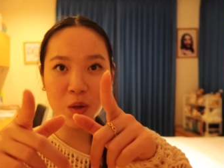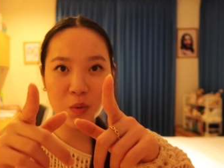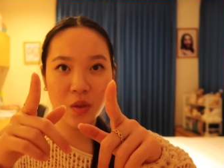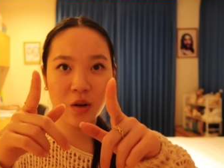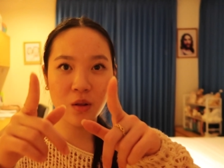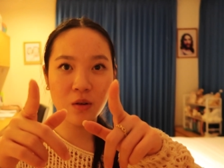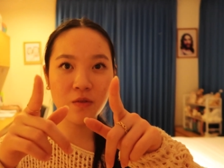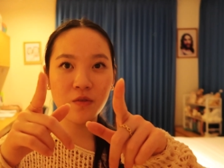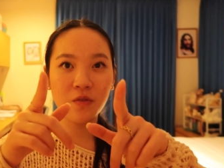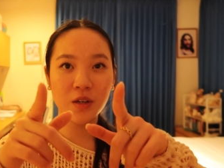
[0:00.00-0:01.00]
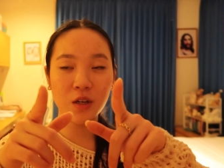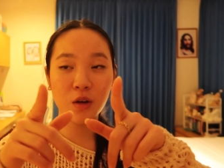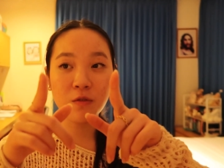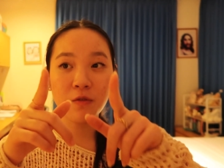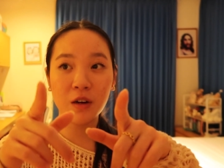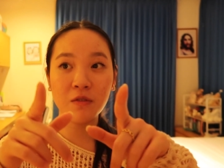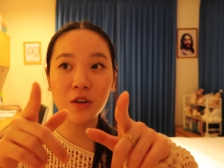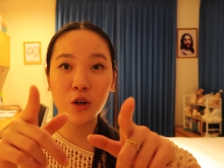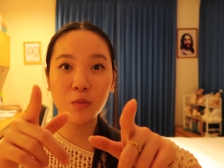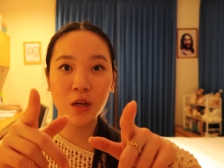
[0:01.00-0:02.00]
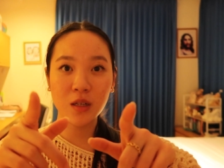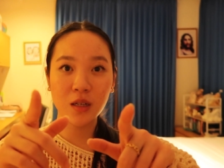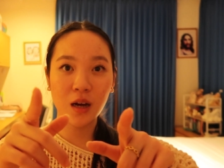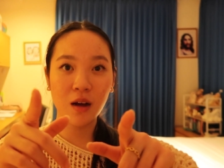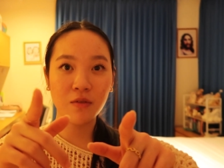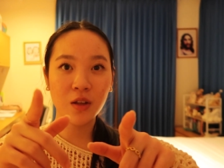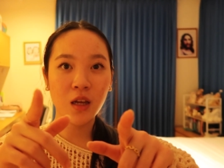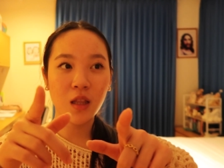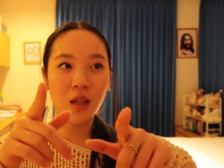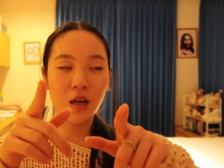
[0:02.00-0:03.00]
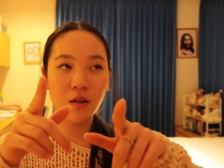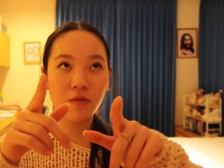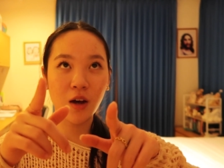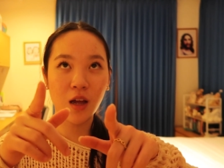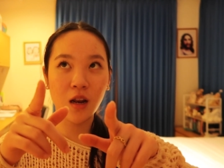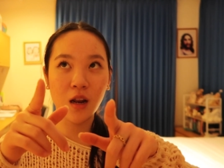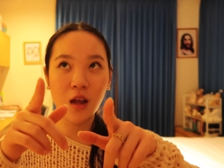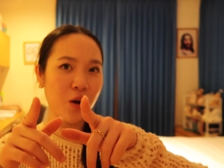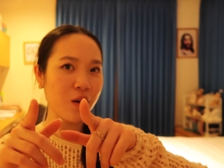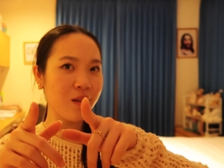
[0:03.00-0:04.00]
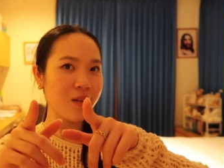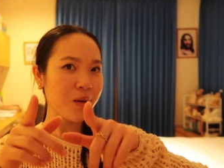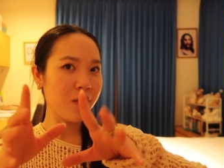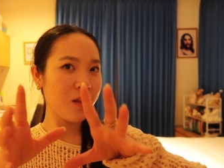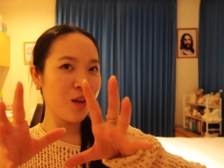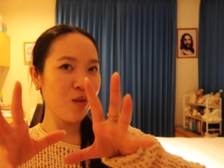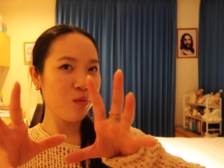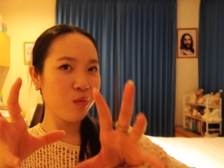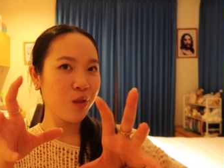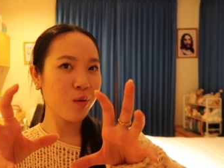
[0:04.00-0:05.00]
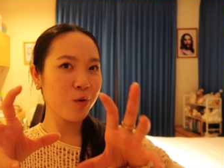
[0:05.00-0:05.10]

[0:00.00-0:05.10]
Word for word: week with another video fun video because i have like a fun party type of thing that